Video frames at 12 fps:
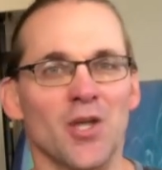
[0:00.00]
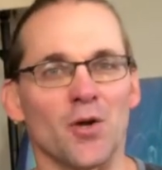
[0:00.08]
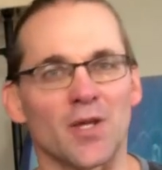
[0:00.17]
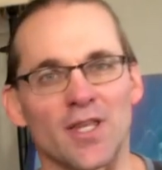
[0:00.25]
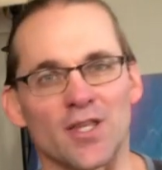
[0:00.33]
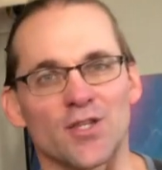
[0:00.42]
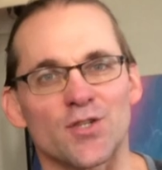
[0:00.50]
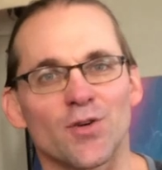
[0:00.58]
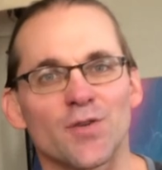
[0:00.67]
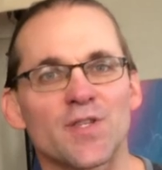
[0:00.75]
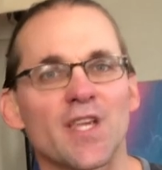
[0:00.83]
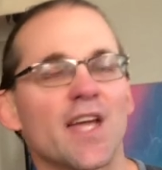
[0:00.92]
get in a
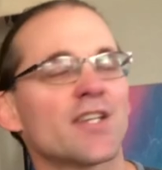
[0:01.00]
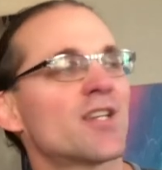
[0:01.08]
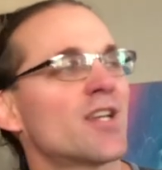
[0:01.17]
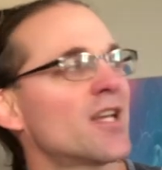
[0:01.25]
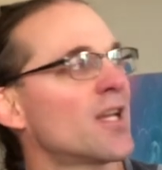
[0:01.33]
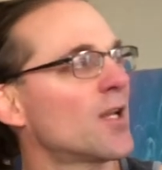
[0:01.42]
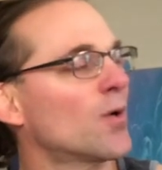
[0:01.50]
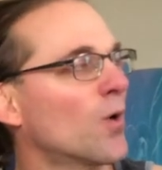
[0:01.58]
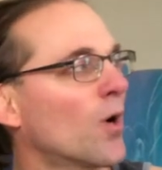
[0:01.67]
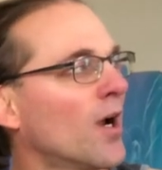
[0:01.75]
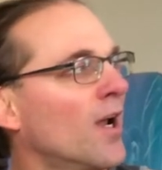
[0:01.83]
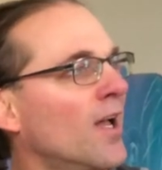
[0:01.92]
surf session
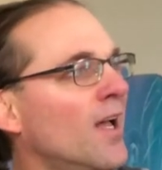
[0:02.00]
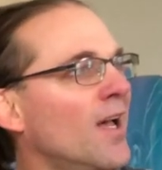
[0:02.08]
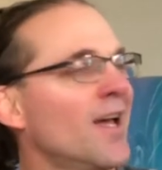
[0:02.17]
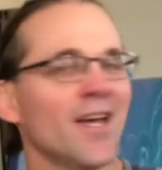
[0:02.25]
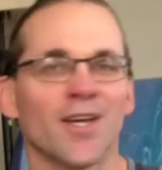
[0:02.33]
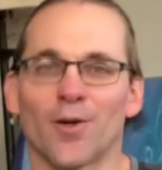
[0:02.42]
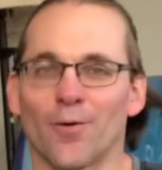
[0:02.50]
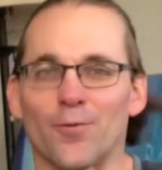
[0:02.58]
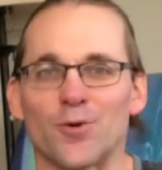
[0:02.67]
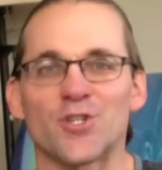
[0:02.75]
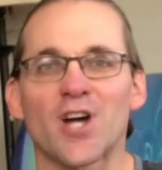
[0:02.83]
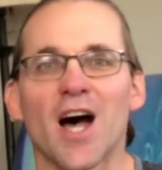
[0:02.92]
or go for
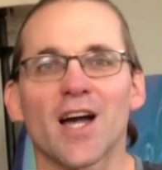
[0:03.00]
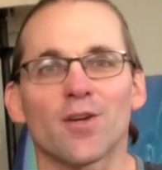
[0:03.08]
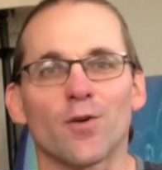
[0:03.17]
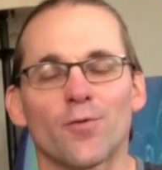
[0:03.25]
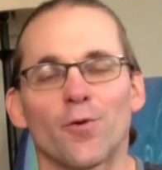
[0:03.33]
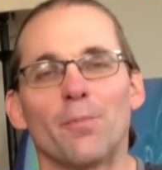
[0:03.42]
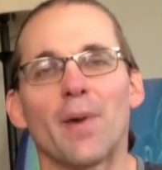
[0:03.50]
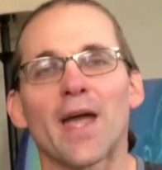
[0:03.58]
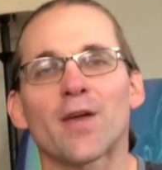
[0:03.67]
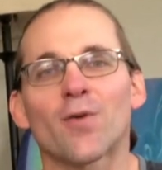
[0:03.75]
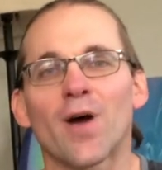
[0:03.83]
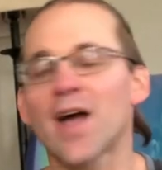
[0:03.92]
a jog, go for a bike
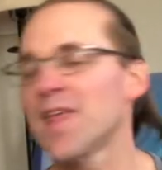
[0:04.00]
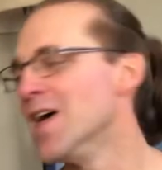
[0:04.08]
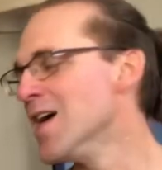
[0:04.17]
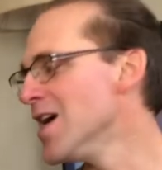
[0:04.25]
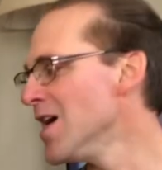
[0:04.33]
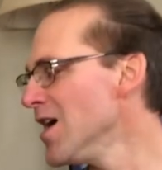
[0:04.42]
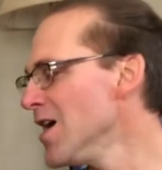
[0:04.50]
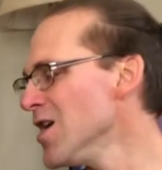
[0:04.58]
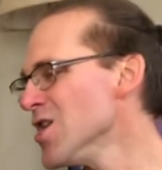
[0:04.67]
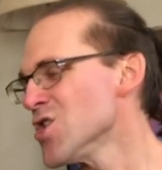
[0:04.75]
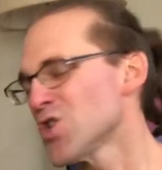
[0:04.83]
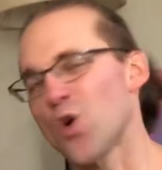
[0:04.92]
ride,
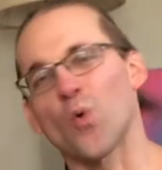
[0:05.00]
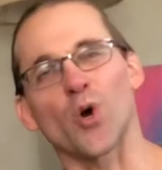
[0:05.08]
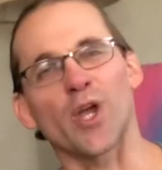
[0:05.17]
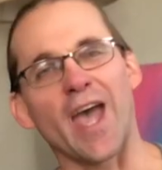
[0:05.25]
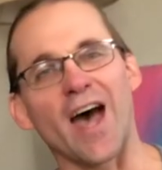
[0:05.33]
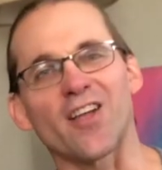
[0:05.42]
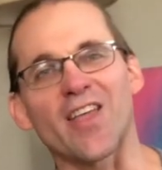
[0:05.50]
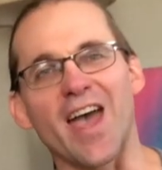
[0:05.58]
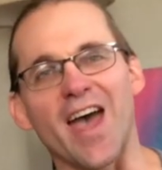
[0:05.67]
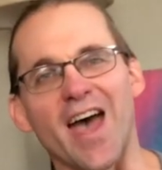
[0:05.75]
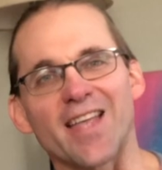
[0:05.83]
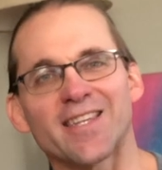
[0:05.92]
go work out
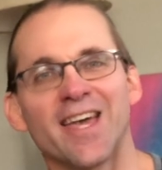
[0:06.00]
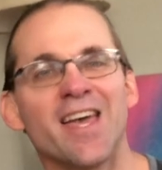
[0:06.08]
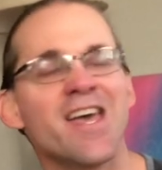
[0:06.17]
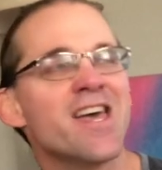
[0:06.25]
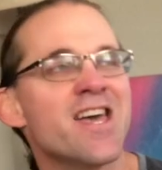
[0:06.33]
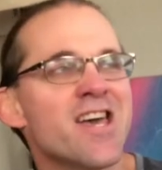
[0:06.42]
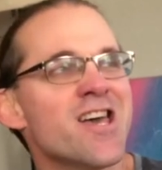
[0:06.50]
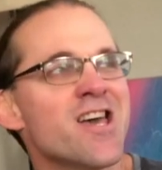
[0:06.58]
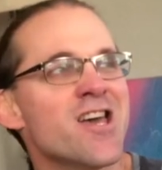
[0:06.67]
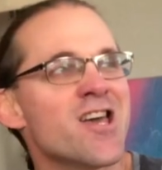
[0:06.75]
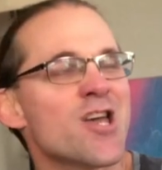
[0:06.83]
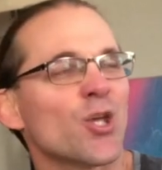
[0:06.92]
at
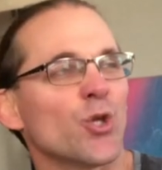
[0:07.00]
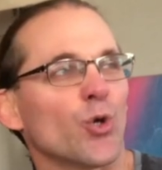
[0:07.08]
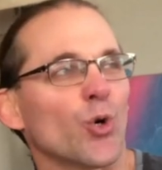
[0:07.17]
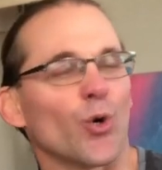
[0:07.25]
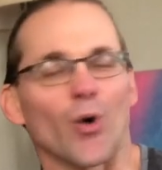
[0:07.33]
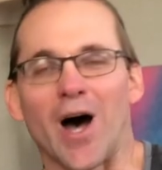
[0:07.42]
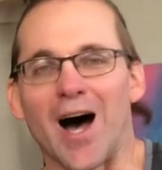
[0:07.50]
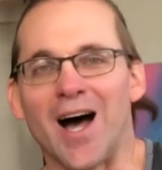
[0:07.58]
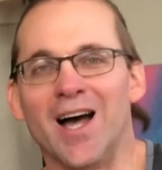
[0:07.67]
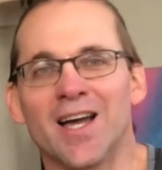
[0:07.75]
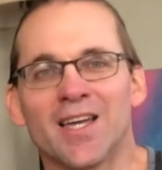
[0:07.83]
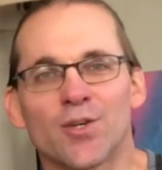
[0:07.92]
your
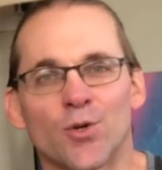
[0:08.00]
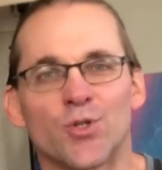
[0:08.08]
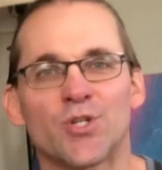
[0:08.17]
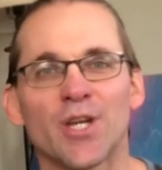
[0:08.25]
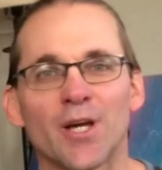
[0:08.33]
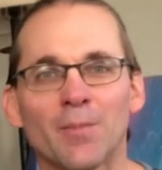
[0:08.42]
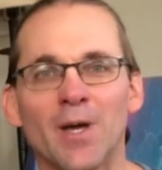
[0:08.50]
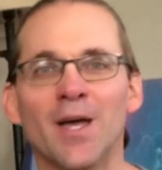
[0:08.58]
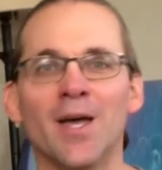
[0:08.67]
gym.